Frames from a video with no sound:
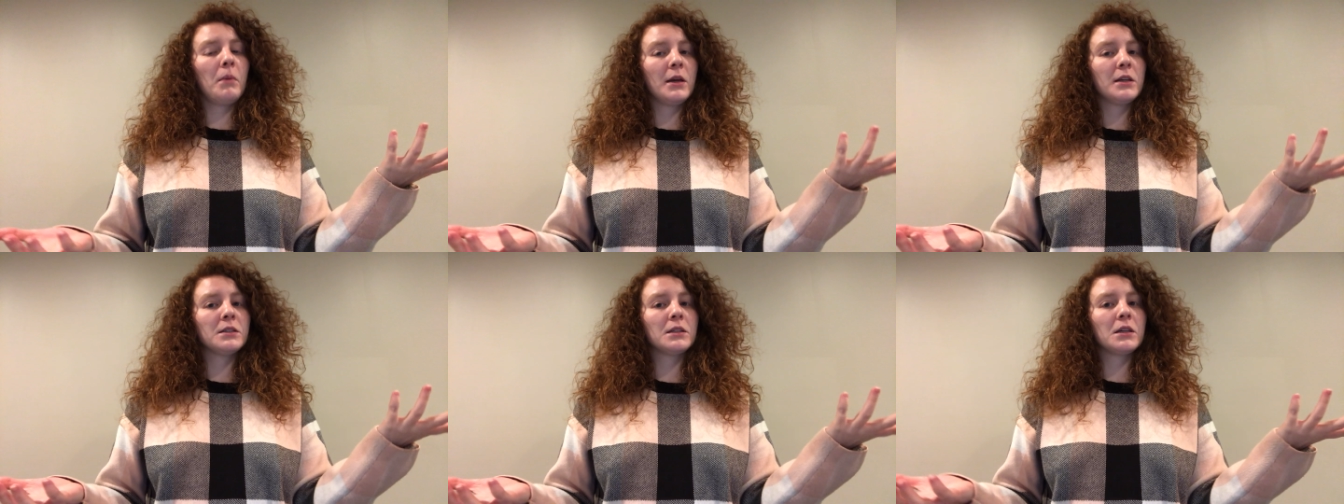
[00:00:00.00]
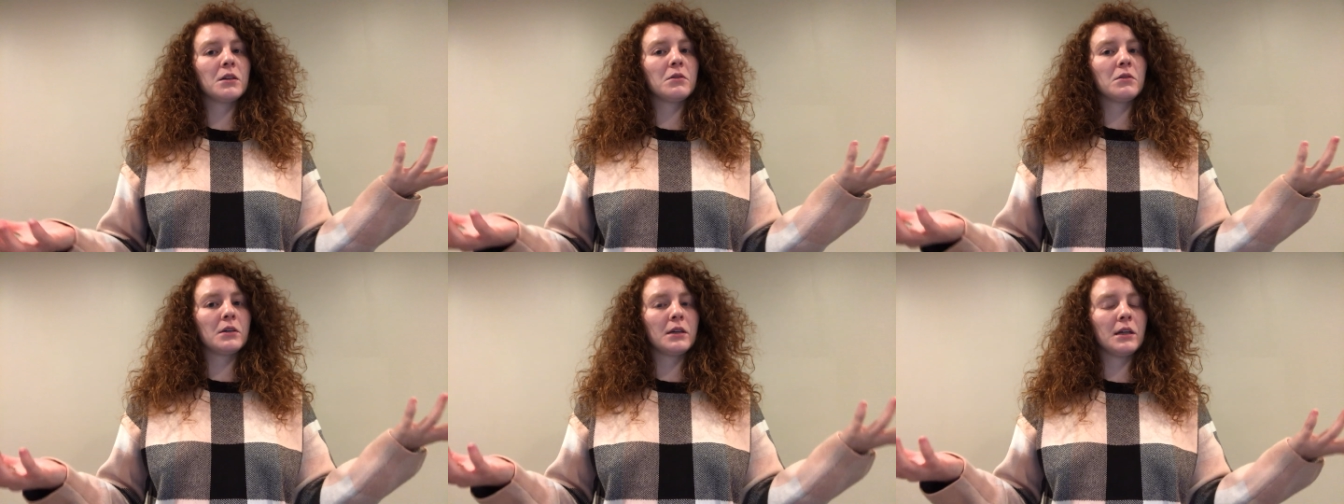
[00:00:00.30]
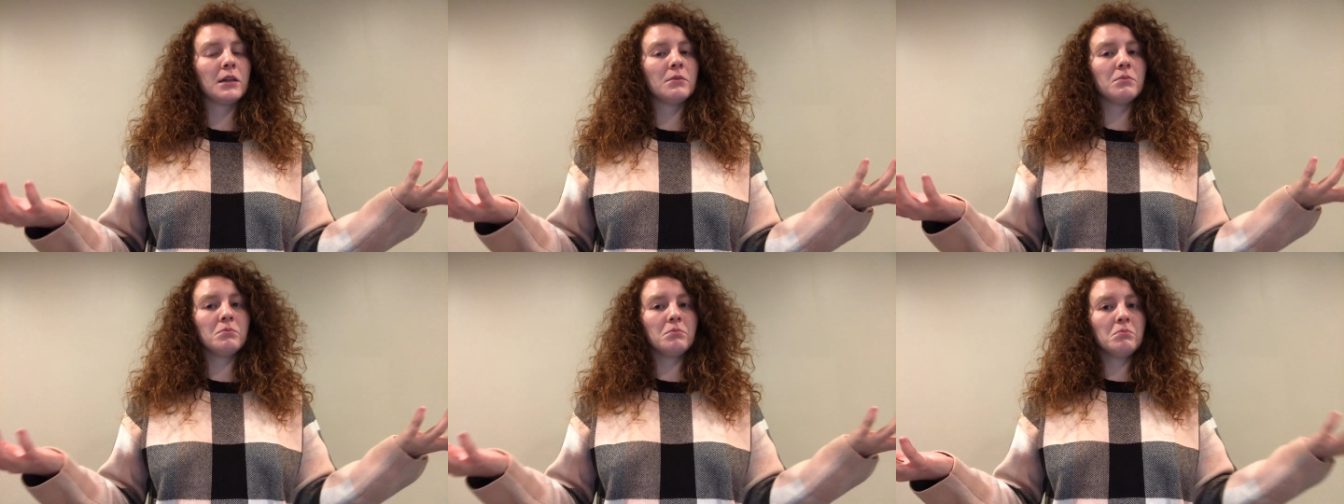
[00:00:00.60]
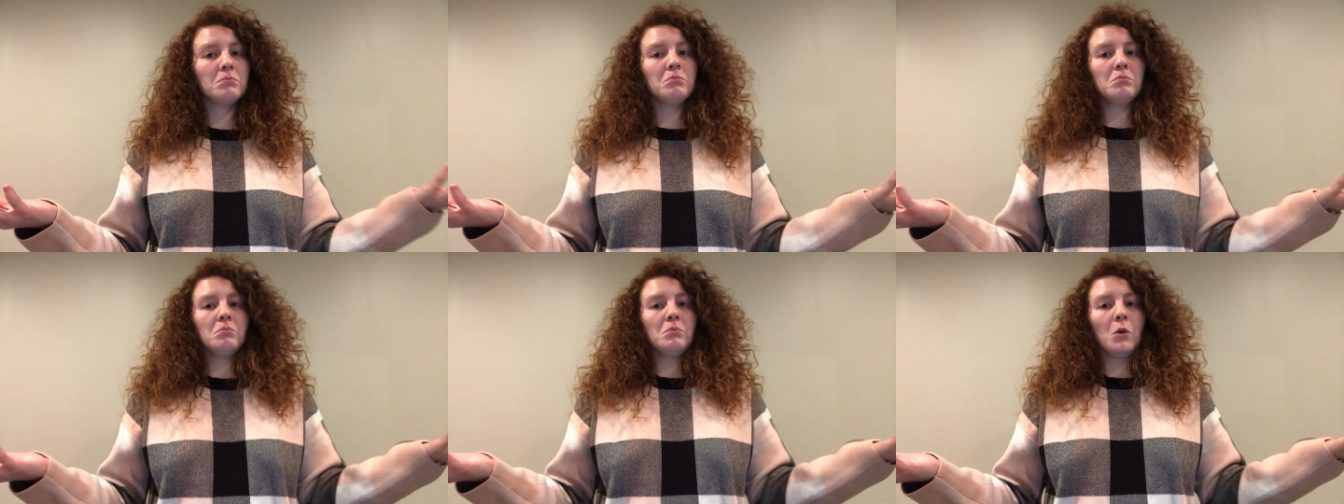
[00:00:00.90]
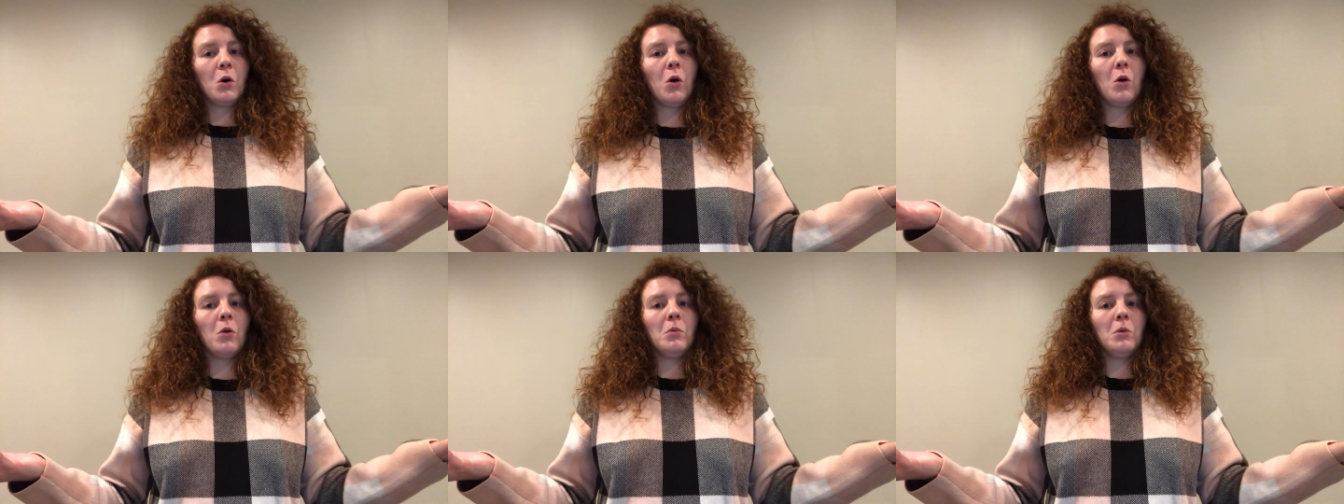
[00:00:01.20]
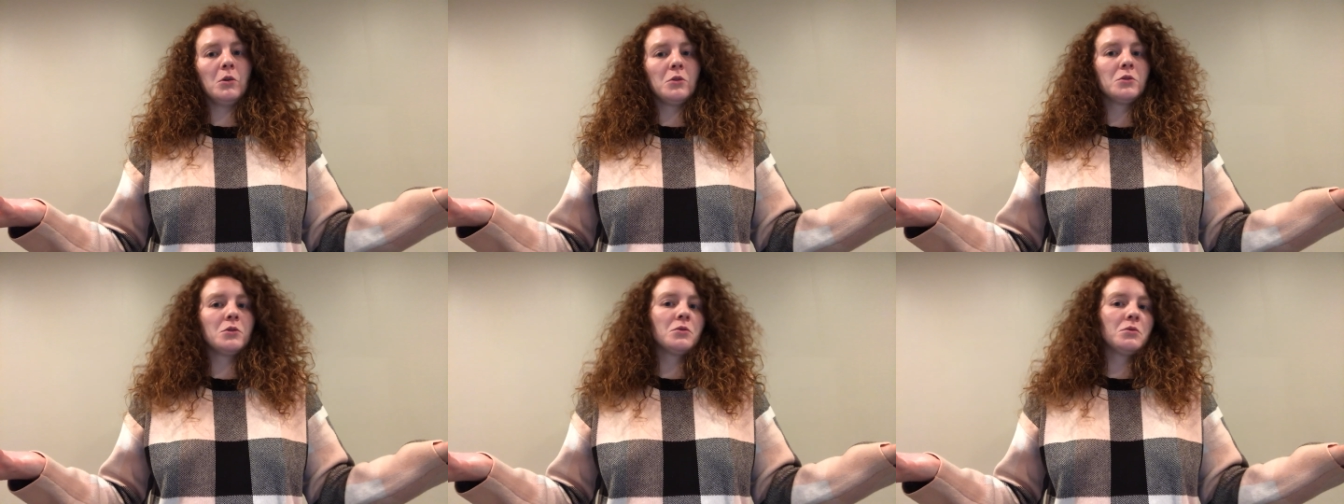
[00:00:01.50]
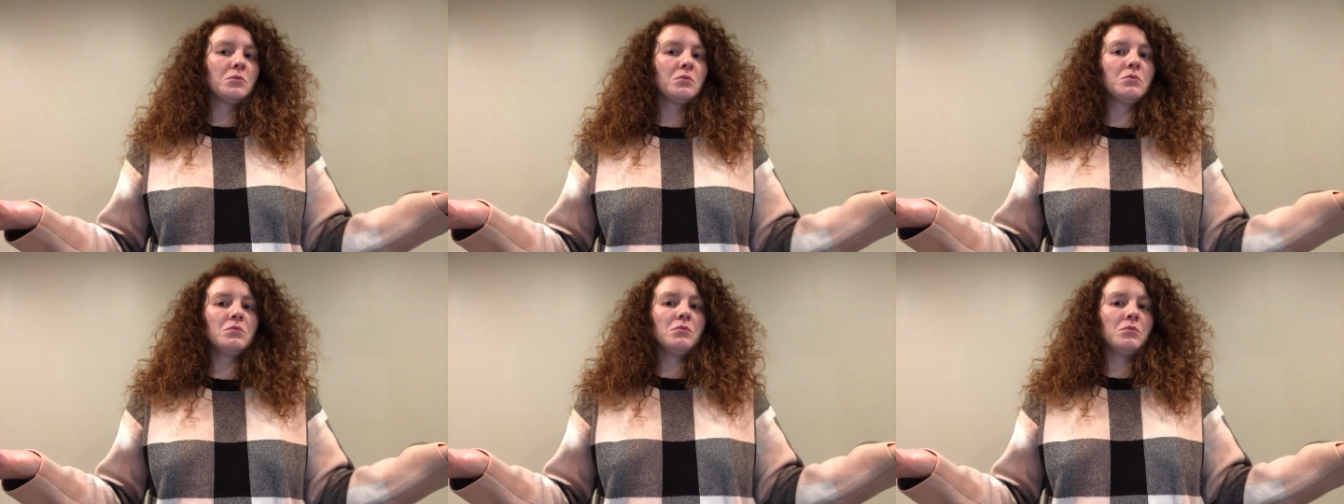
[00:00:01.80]
basically almost
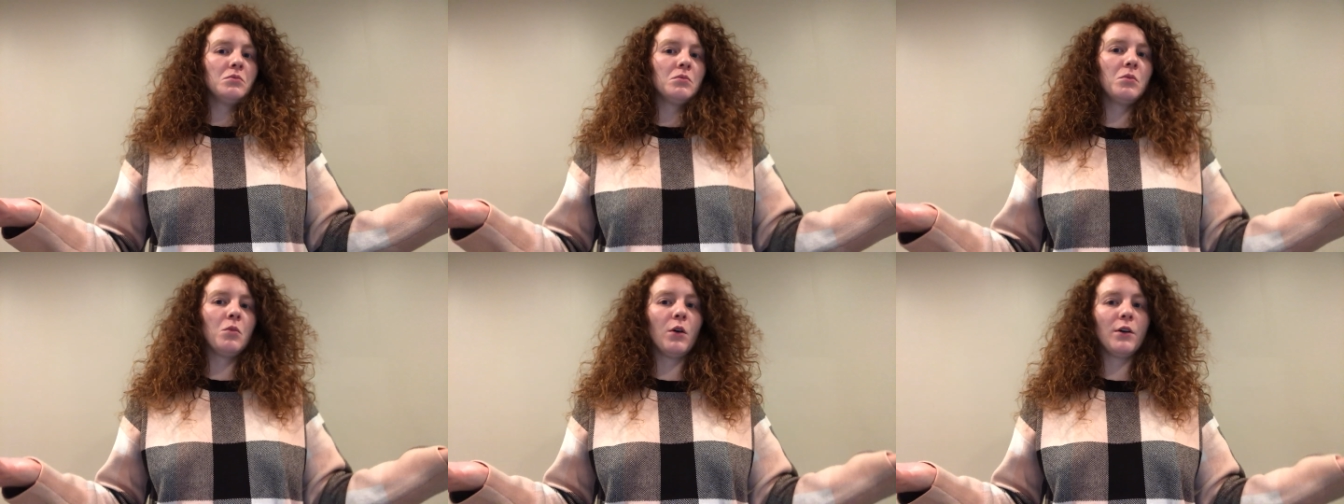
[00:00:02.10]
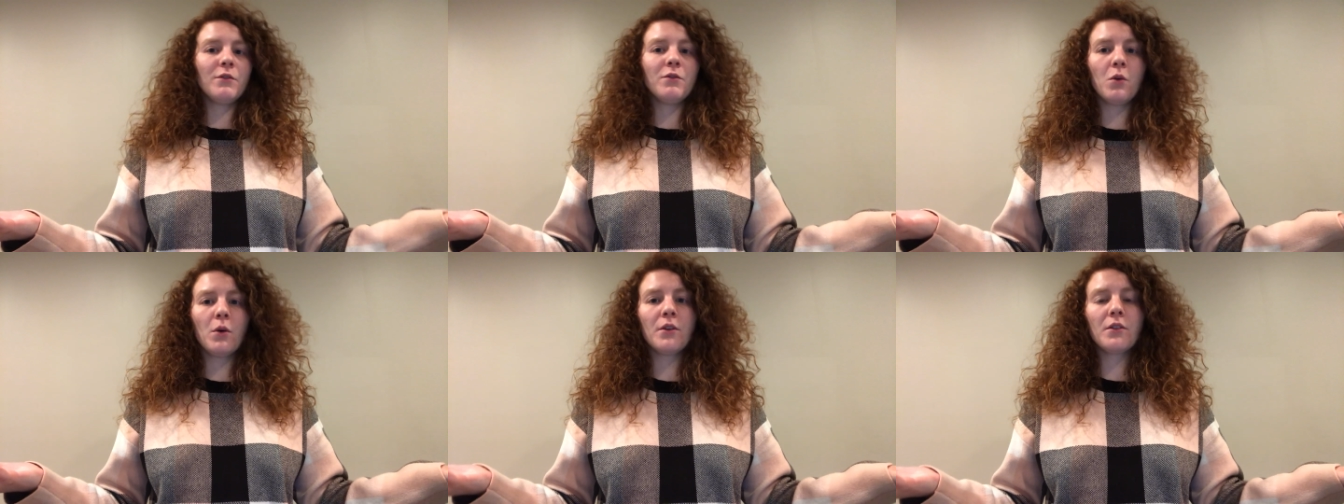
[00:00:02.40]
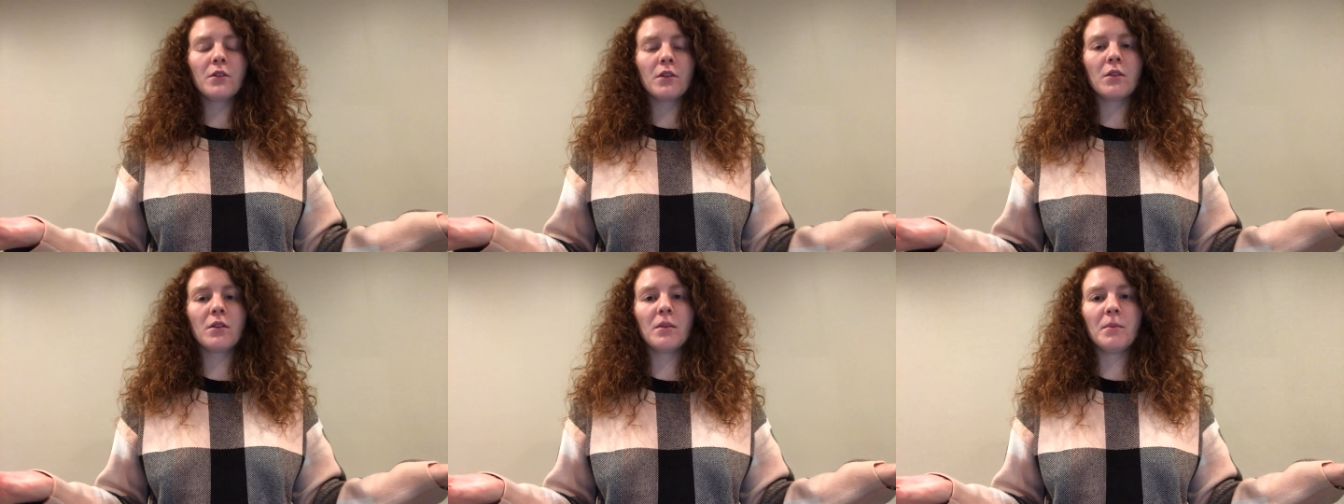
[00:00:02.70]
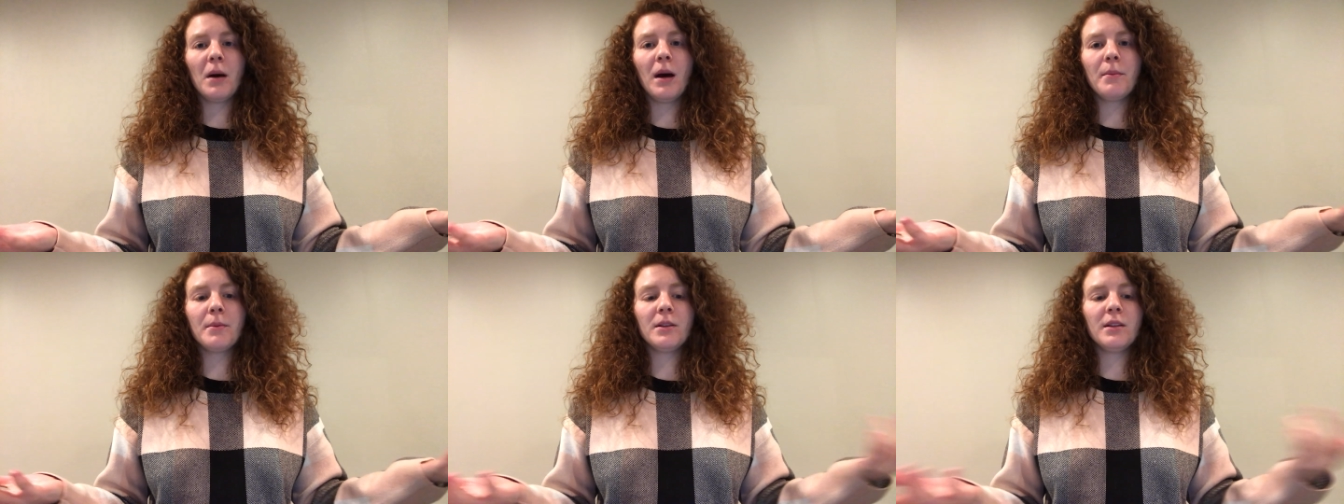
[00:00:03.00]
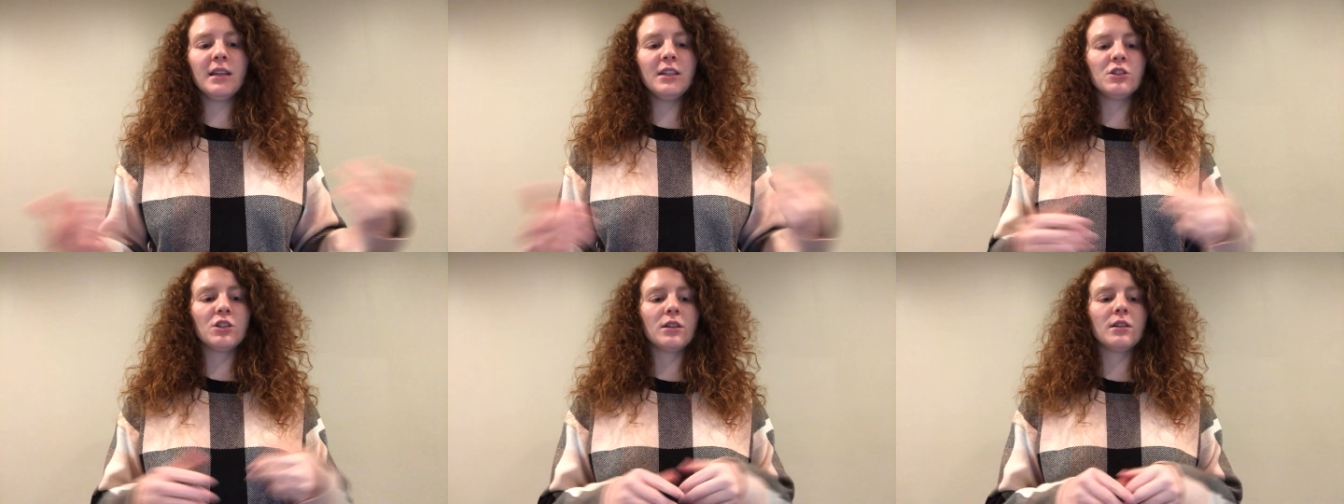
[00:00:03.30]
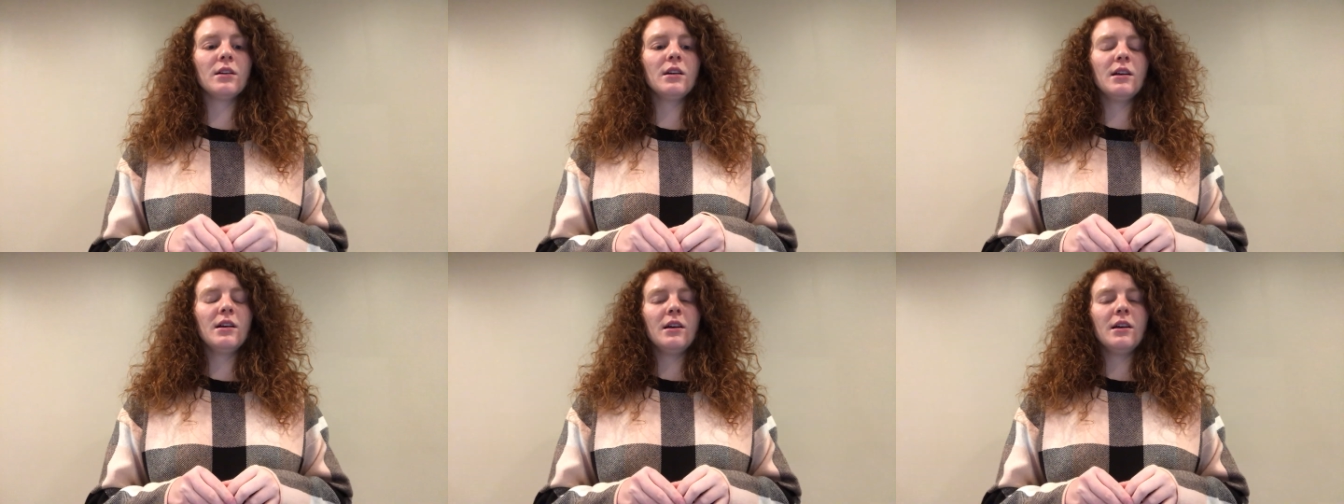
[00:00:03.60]
1/4 of the population.